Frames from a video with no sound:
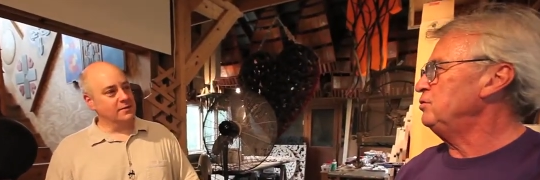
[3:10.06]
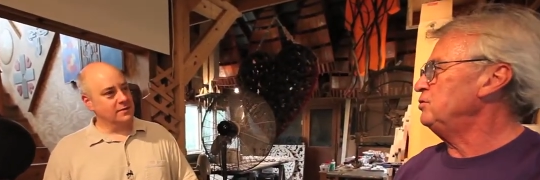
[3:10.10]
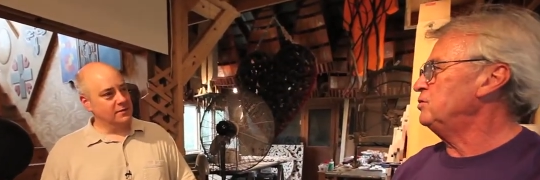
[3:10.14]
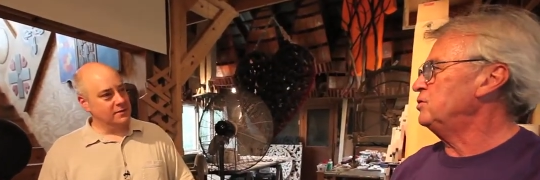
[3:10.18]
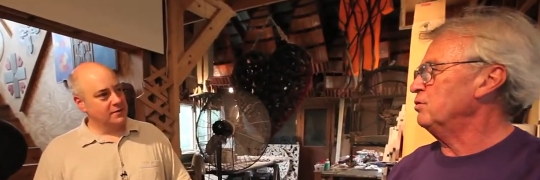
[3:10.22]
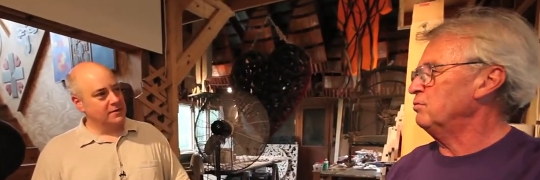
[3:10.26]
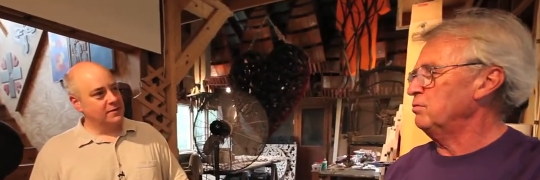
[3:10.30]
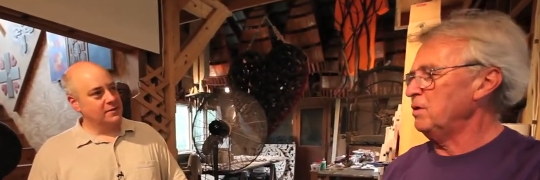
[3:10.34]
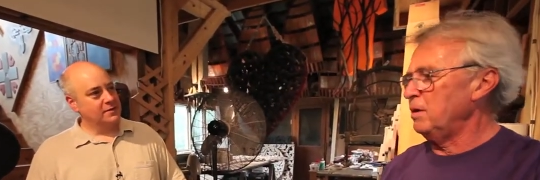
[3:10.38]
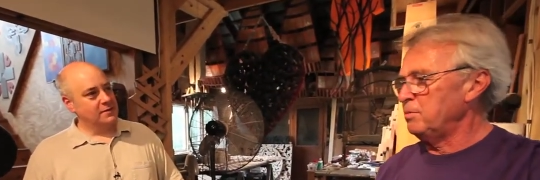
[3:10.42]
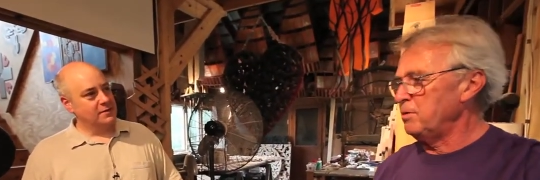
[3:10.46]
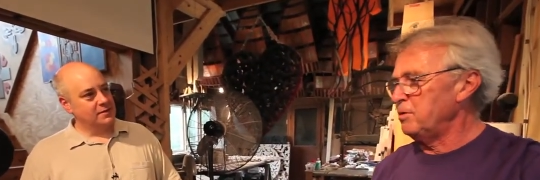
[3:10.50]
Speaker 1: shoot
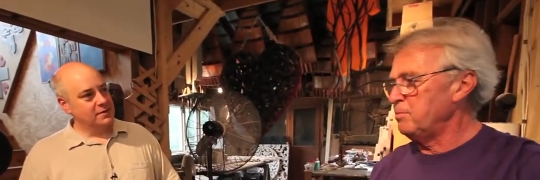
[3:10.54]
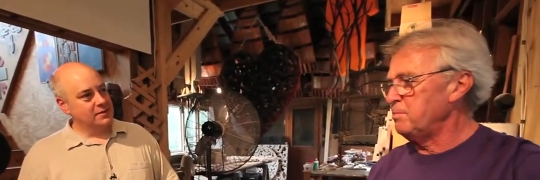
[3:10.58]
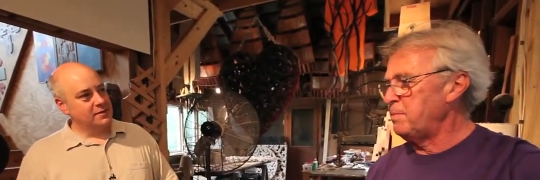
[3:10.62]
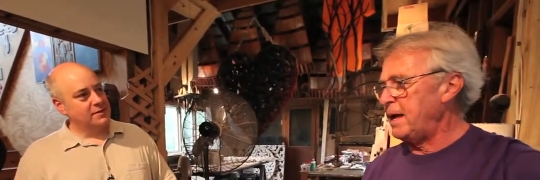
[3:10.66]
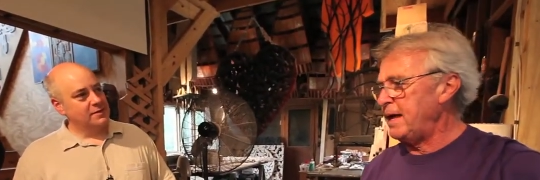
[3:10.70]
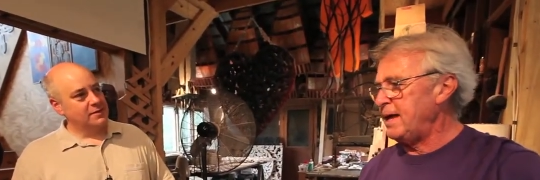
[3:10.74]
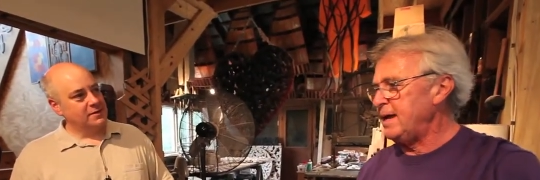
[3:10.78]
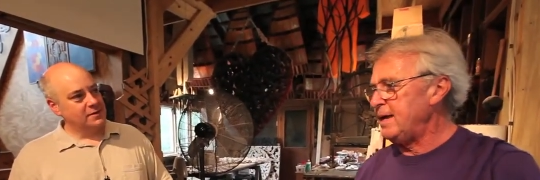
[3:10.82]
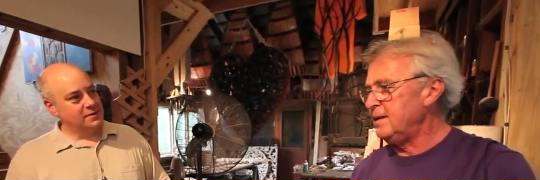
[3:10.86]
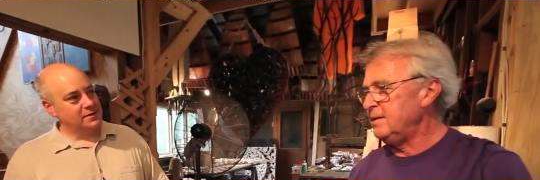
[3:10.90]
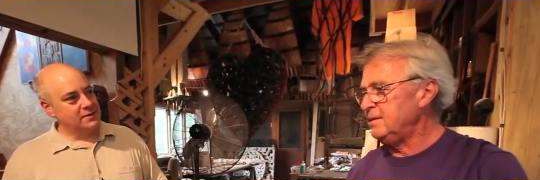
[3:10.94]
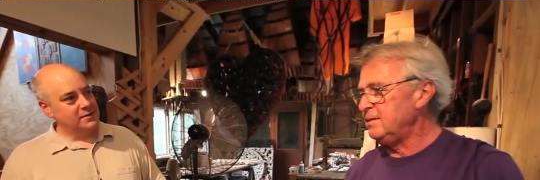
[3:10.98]
the rubber
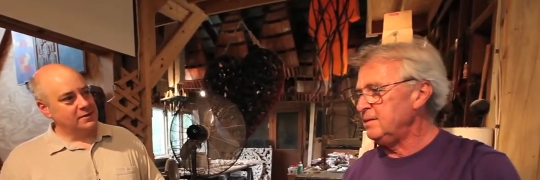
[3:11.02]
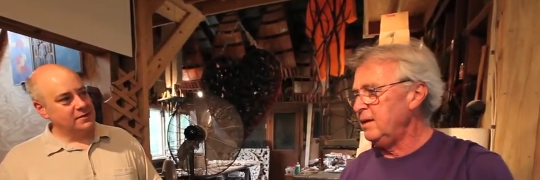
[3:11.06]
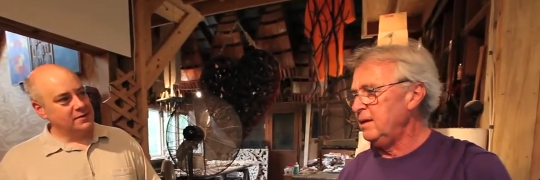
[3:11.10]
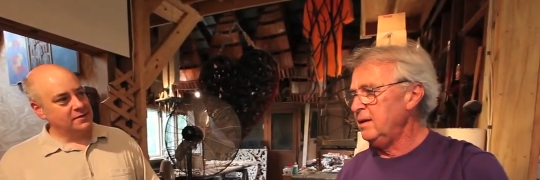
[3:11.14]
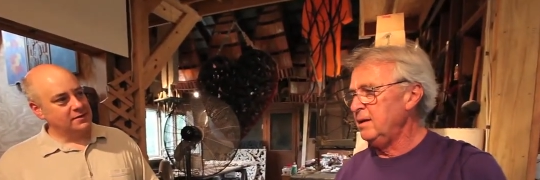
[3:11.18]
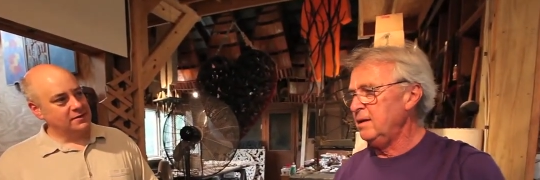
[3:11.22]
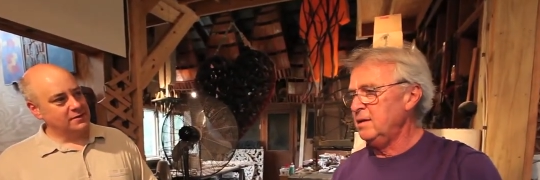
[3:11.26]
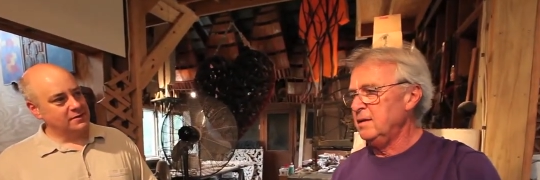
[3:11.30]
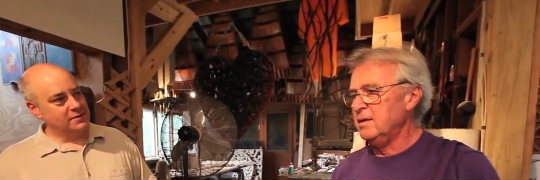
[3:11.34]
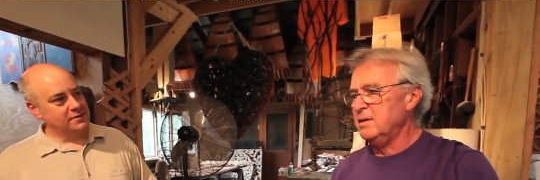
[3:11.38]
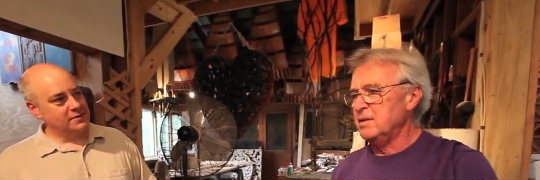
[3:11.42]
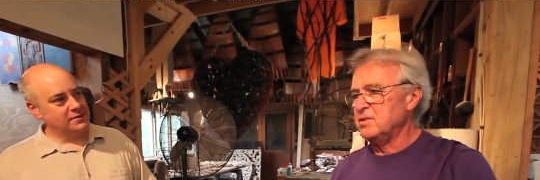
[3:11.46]
band.
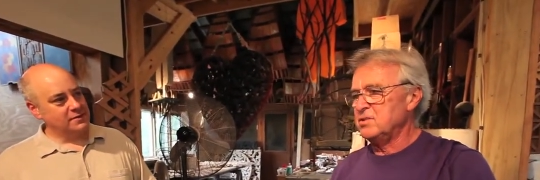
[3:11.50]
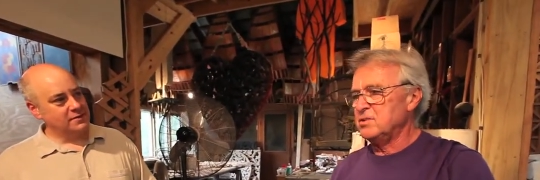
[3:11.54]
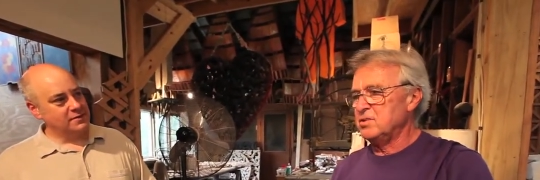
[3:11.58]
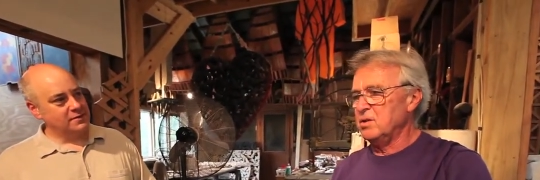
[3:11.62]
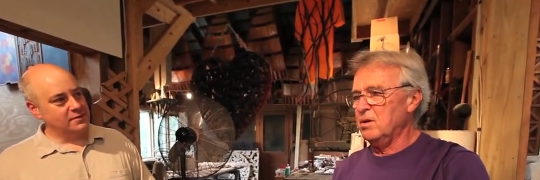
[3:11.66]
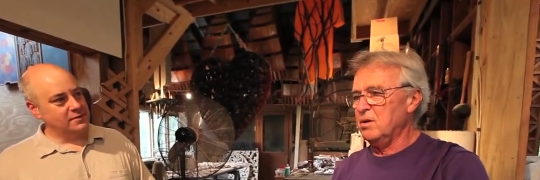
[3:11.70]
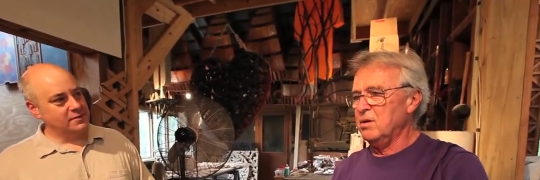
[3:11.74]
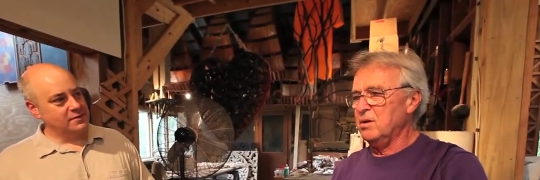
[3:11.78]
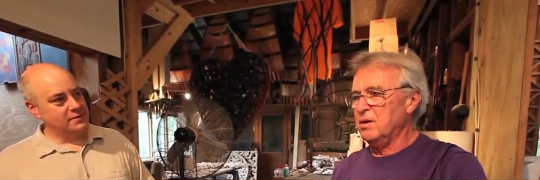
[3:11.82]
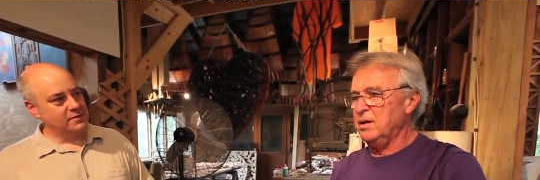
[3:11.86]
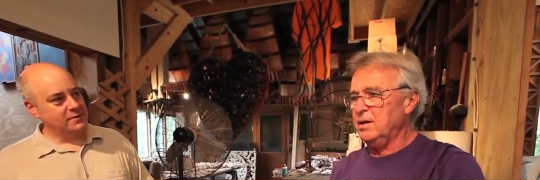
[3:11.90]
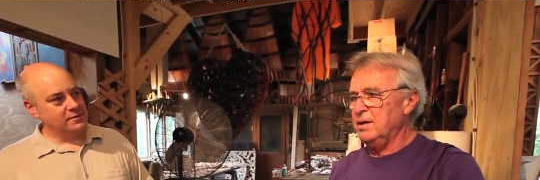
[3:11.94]

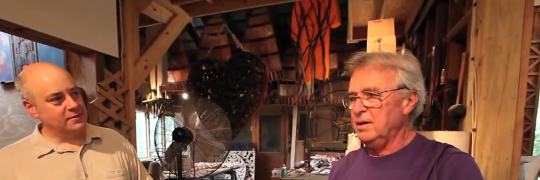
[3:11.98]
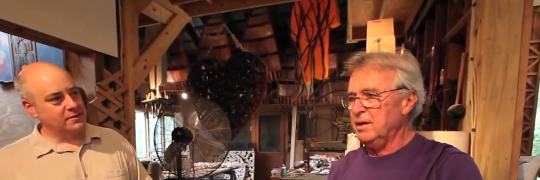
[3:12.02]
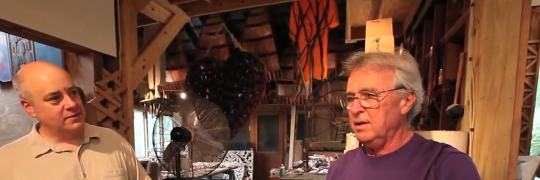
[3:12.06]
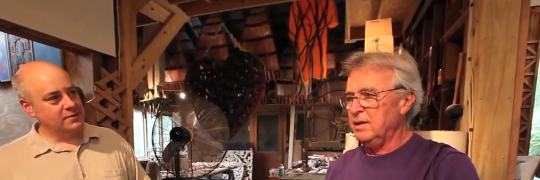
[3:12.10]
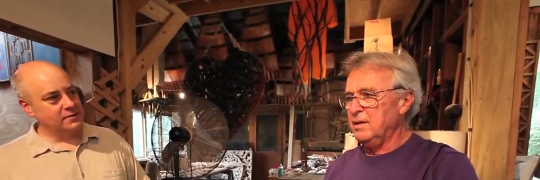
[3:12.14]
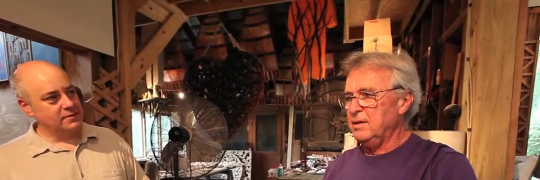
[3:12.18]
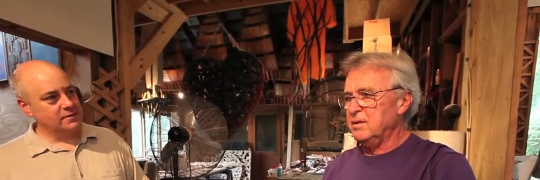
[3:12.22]
So